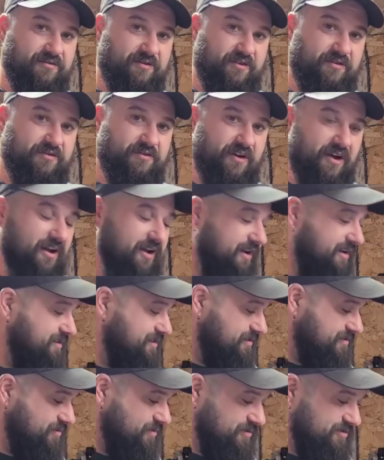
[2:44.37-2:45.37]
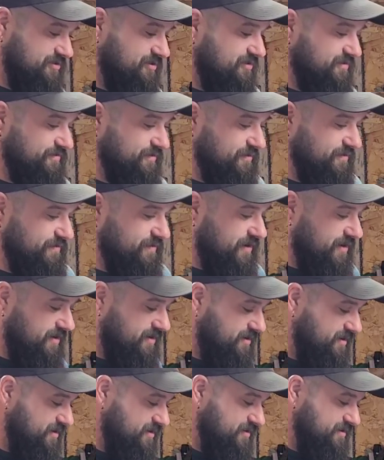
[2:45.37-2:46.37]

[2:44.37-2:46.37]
for fun. This one's just for fun.